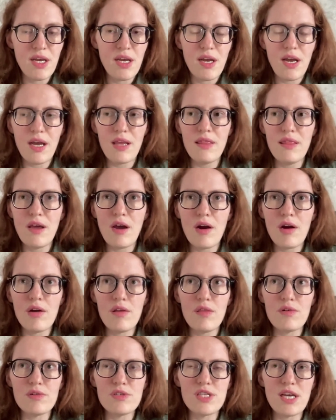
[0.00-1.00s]
And they're
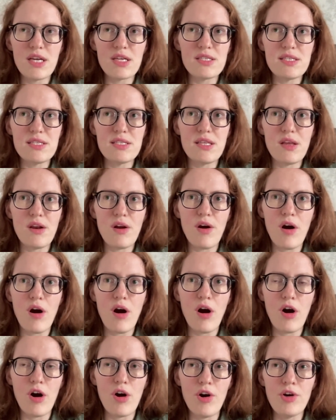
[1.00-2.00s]
texts that are
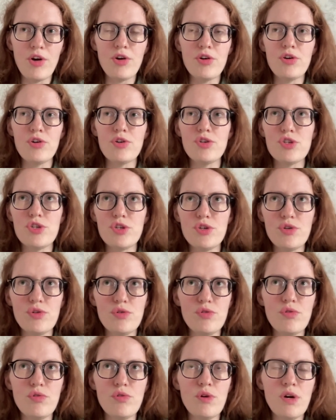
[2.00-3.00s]
harder
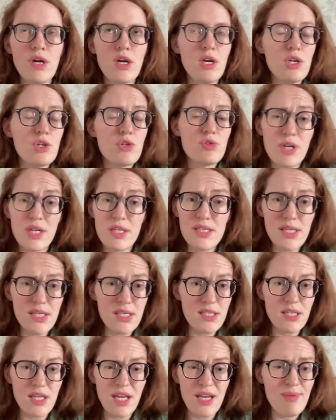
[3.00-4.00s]
to translate
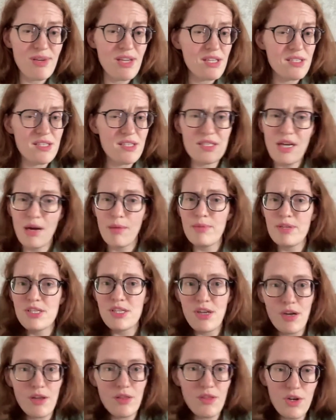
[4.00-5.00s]
today because he's
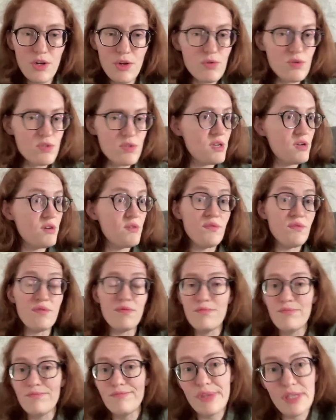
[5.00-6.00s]
commenting on the news of,
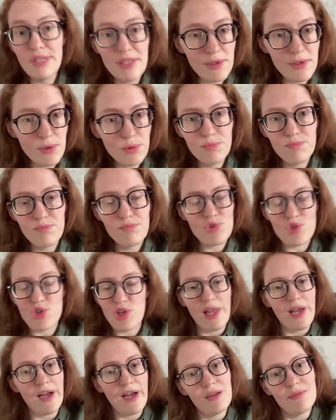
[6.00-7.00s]

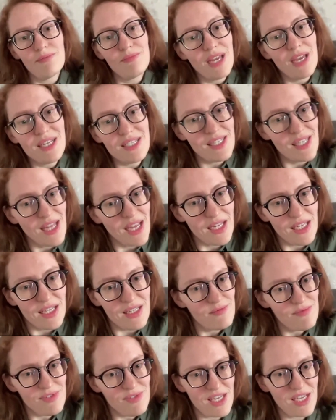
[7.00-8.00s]
July 1880,
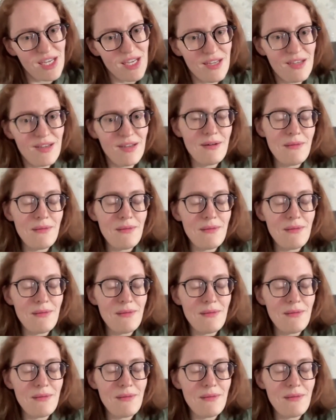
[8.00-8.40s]
say.